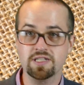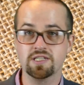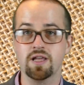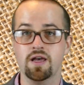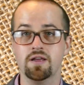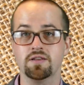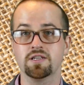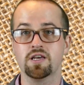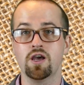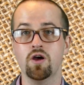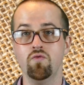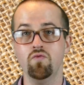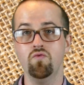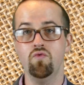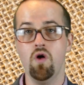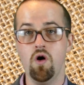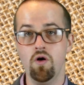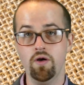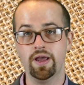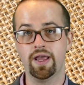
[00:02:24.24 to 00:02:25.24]
start to go
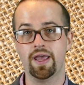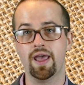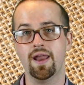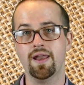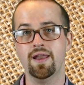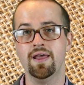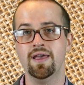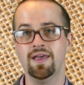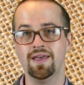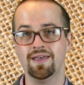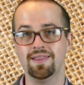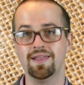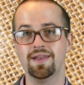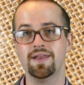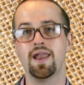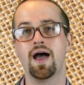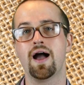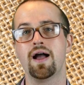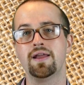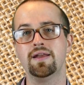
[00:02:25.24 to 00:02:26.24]
wrong again in the
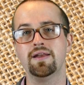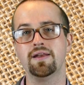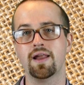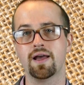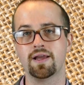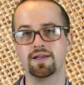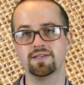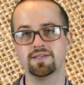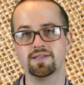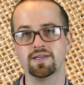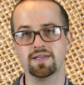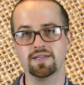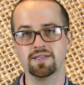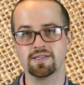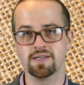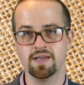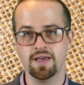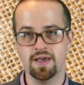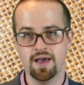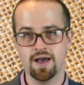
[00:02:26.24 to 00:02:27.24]

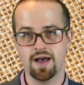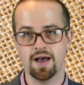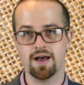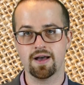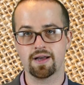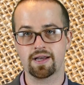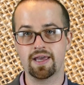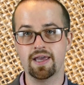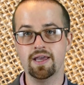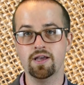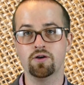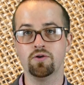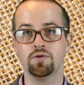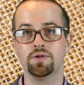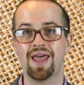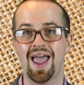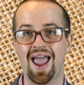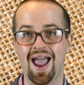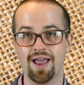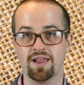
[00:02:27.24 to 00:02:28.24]
990s. A king
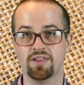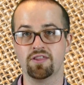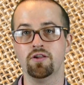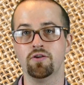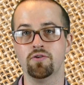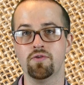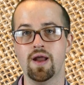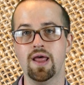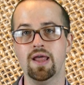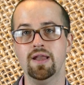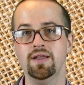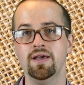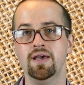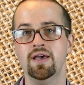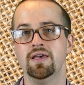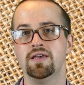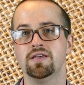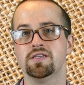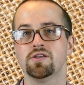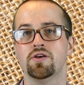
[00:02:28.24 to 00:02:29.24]
called Athelred
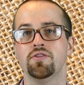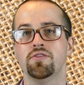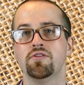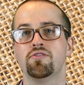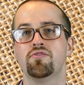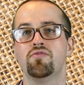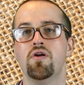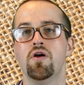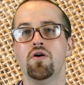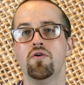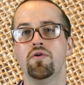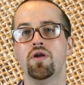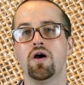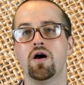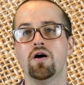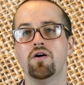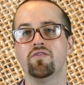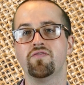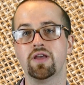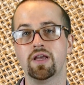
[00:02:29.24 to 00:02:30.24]
is on the throne
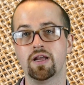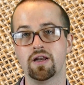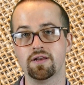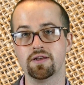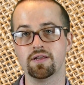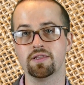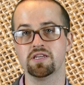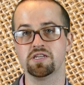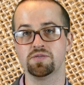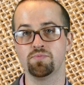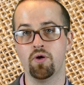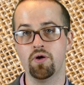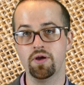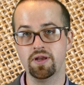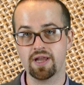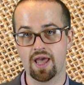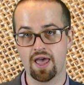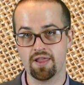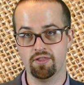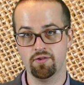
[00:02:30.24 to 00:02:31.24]
of England at this
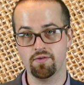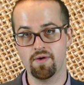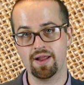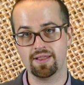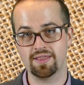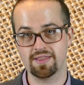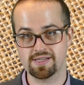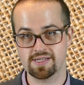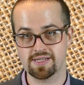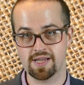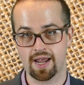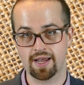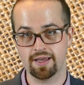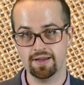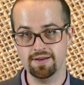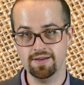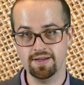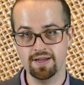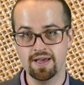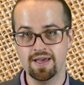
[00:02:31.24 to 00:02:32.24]
point, Athelred
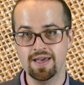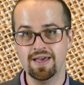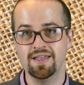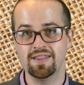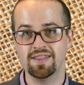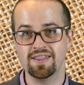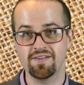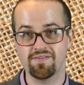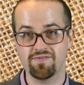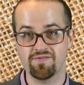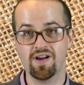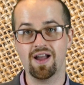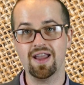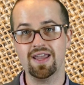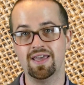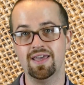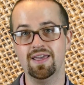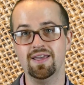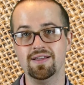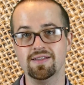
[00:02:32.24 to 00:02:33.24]
II. The
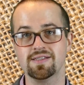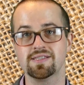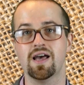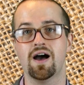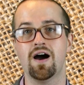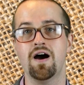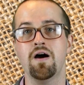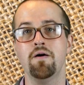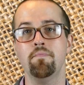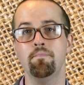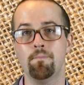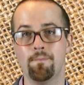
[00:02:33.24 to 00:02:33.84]
Vikings are